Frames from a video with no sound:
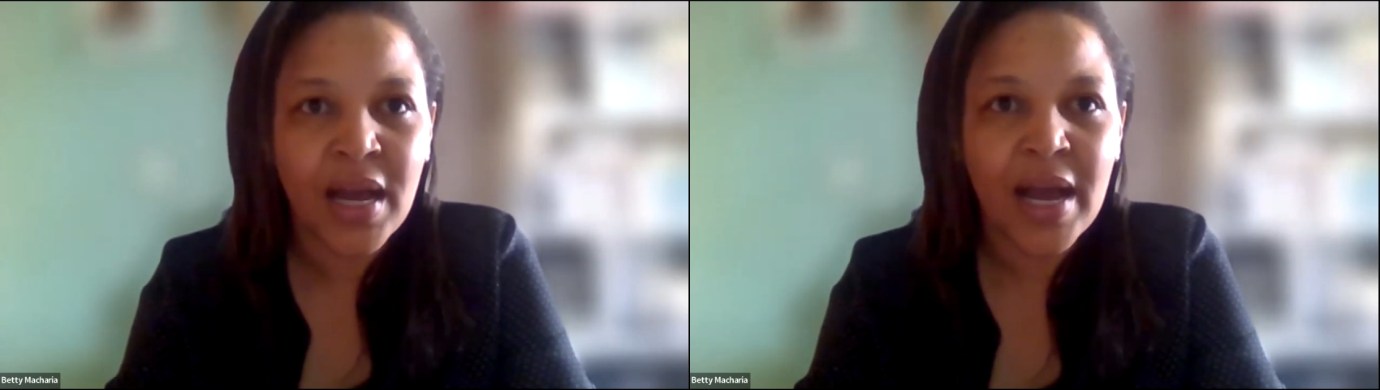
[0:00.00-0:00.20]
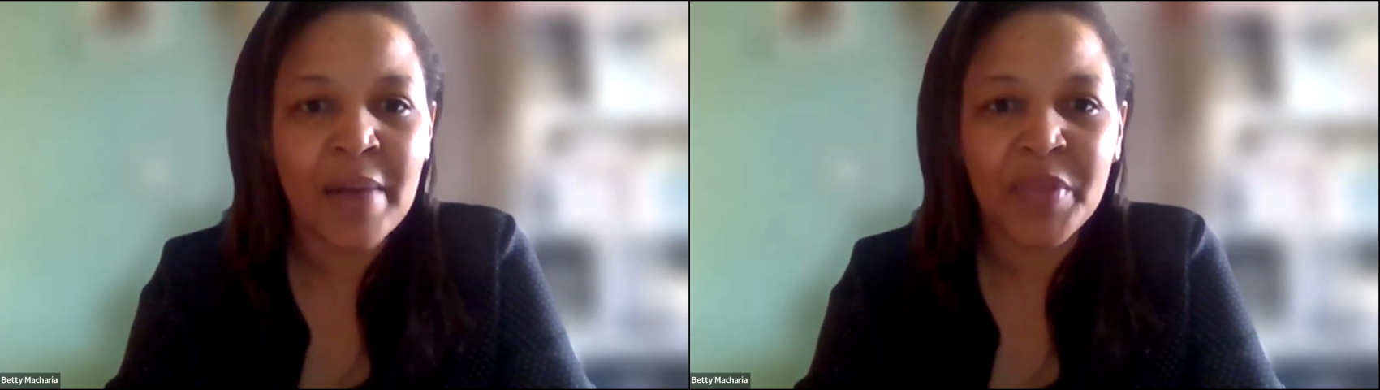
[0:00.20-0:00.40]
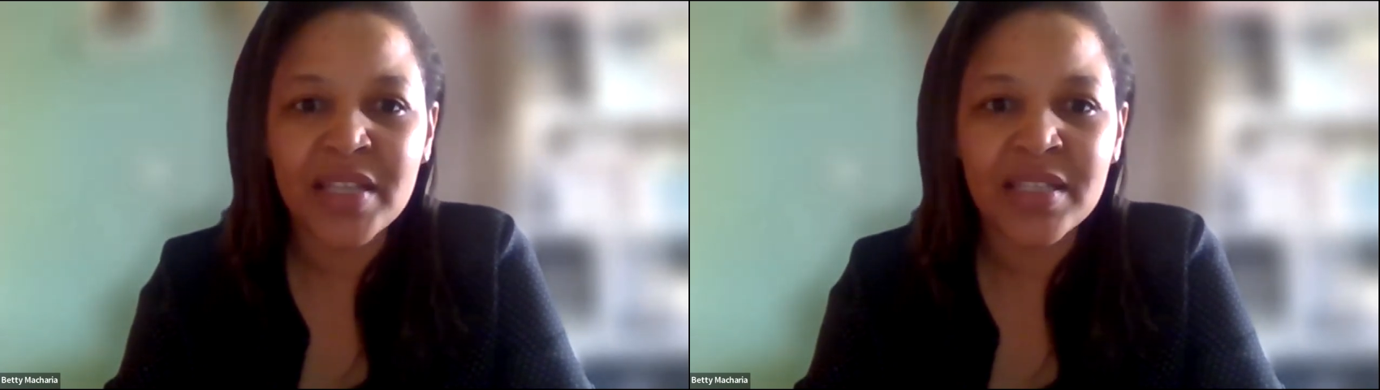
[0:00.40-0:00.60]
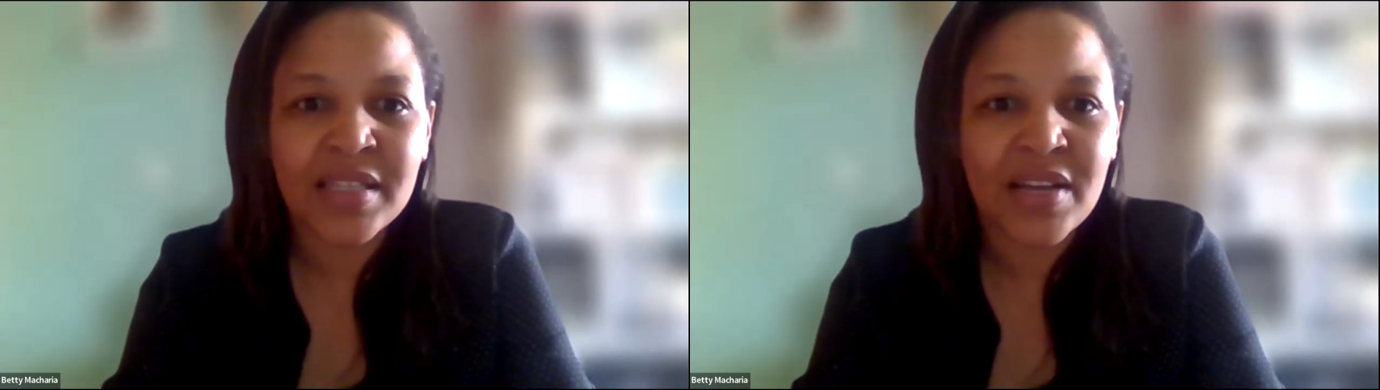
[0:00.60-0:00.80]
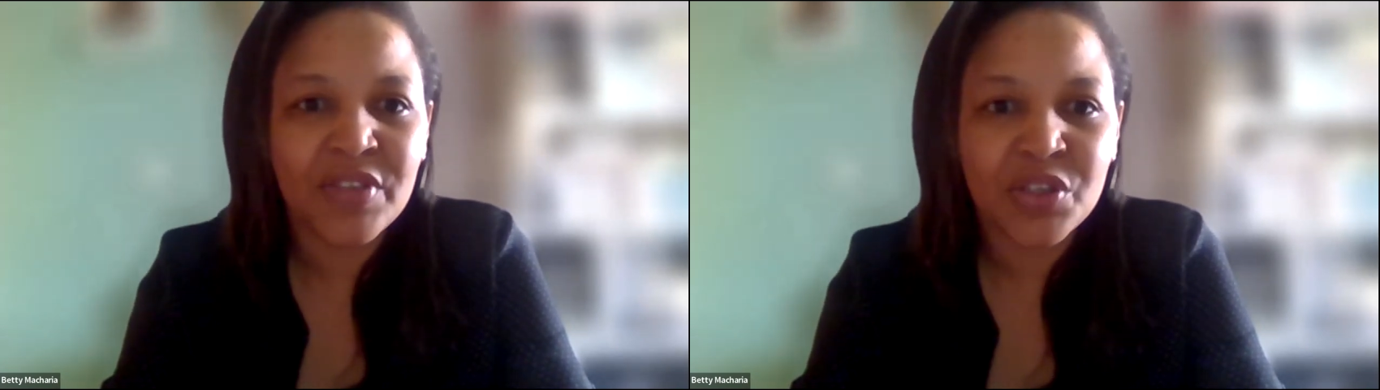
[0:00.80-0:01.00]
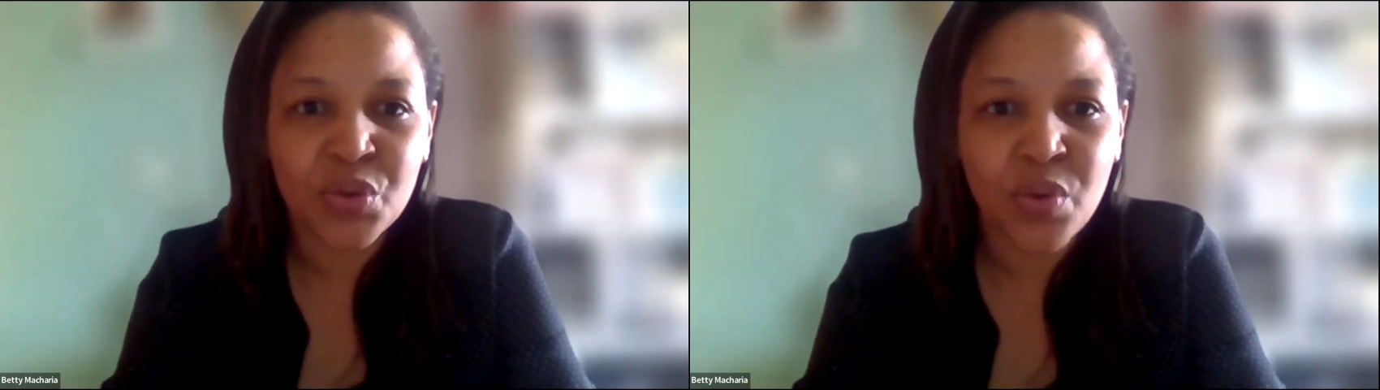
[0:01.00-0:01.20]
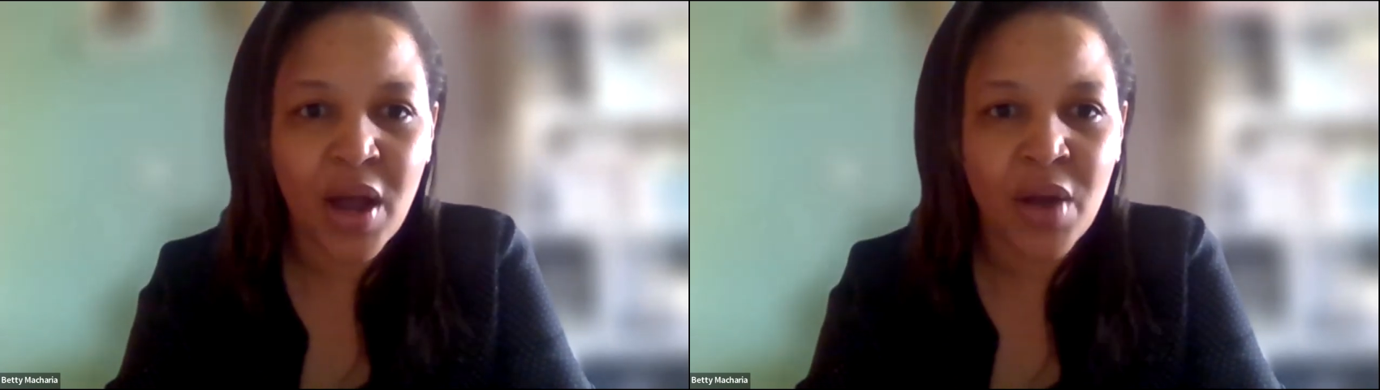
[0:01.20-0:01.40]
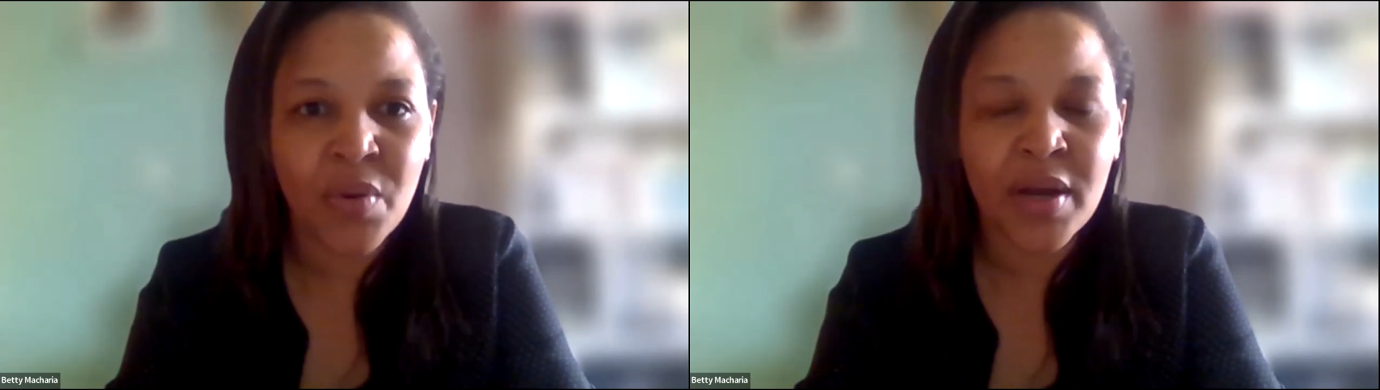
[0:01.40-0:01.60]
um, as a service to
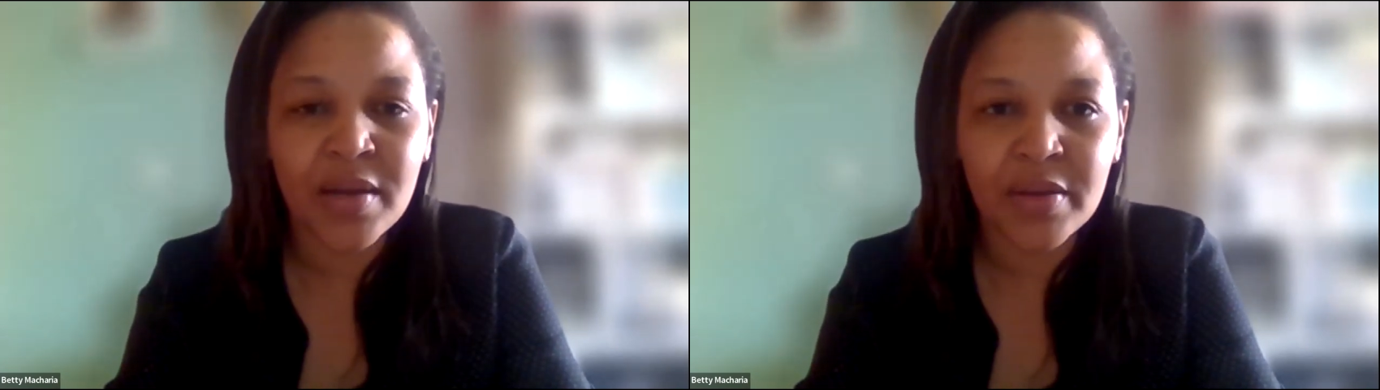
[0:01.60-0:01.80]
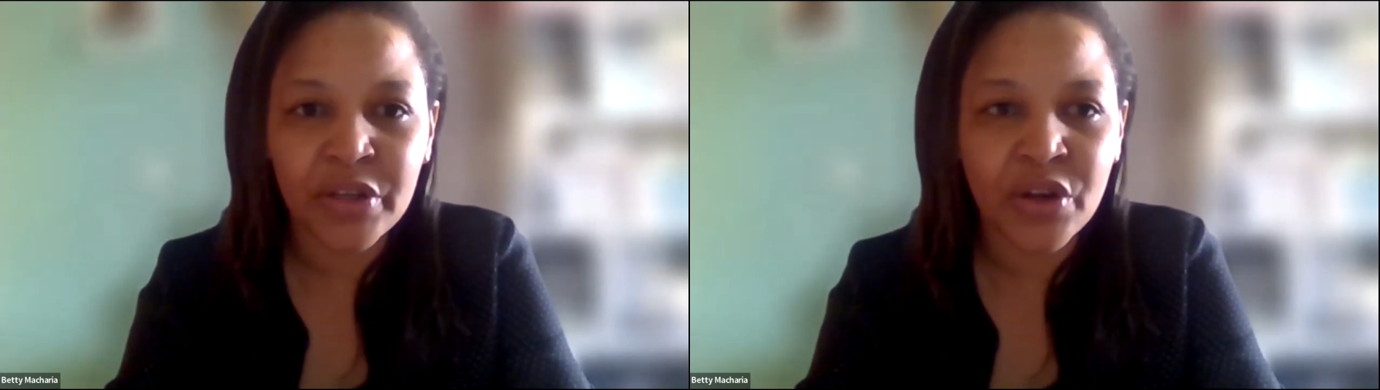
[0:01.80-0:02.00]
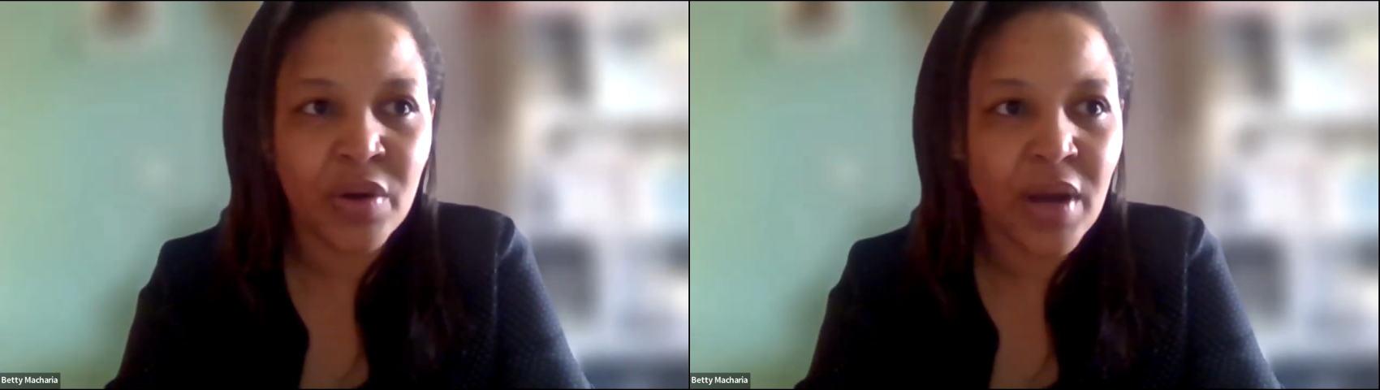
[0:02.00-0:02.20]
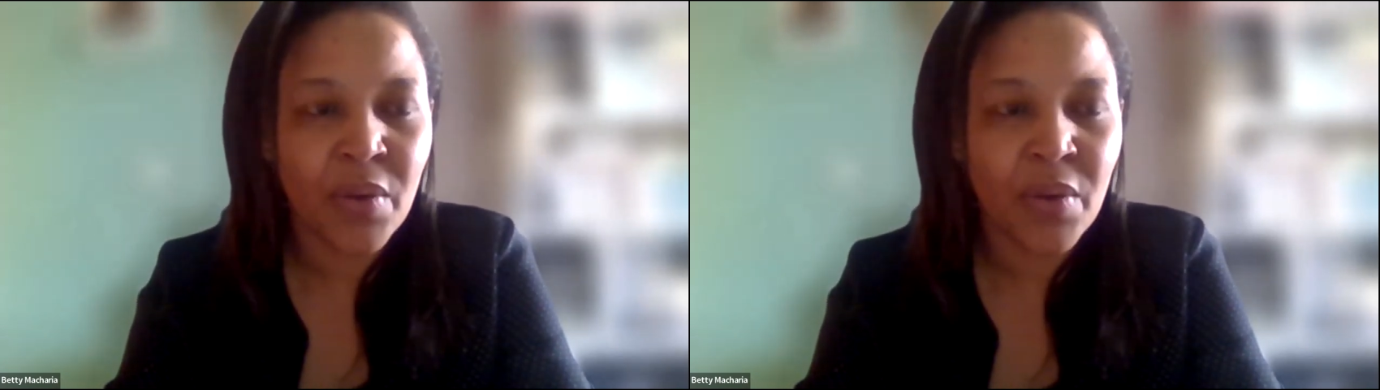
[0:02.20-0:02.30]
our, you know,